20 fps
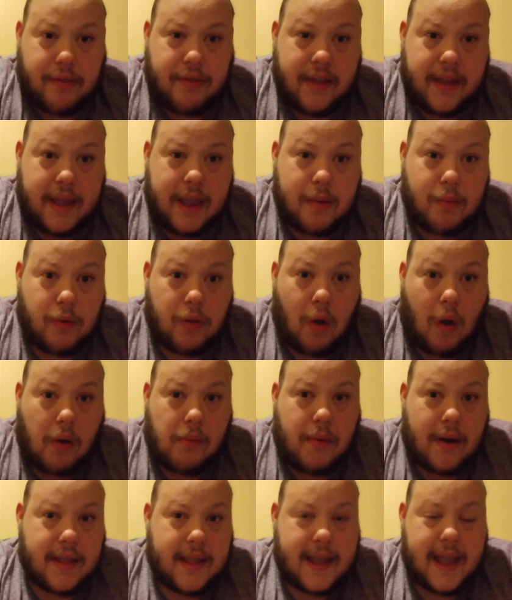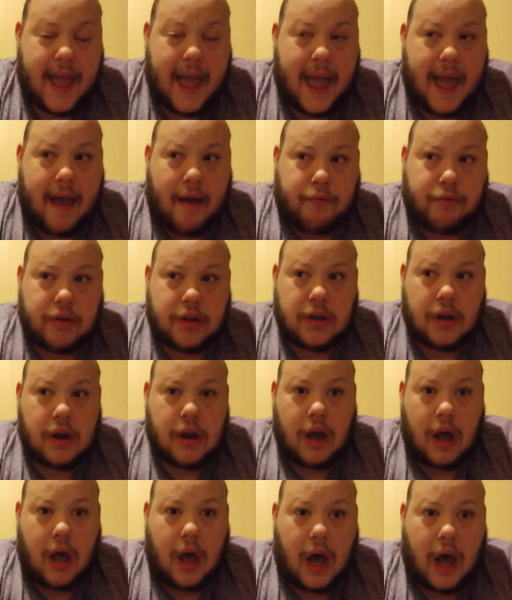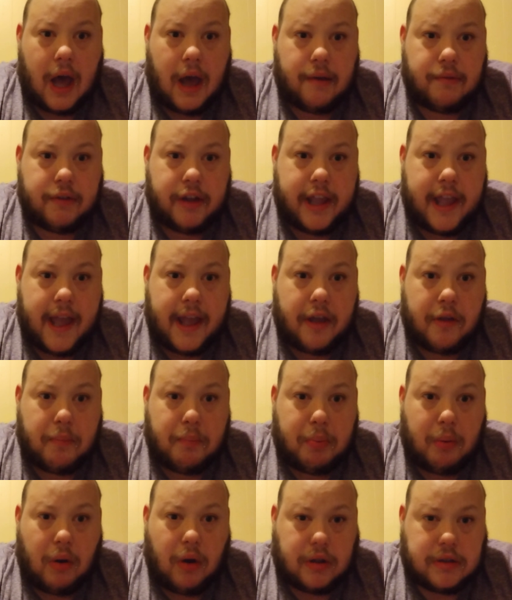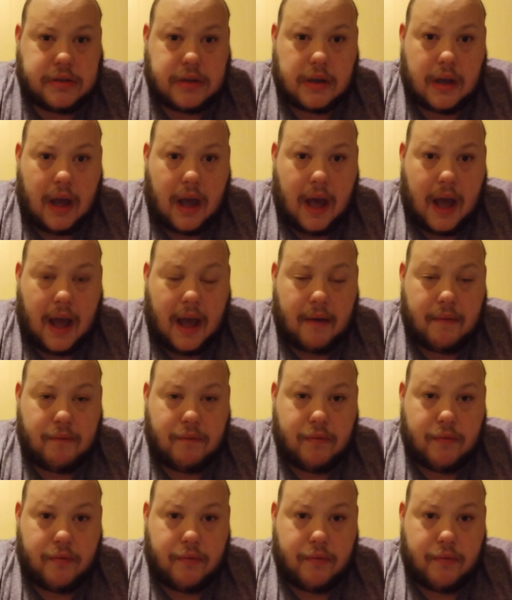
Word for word: I think he would already have uh, gigs booked uh,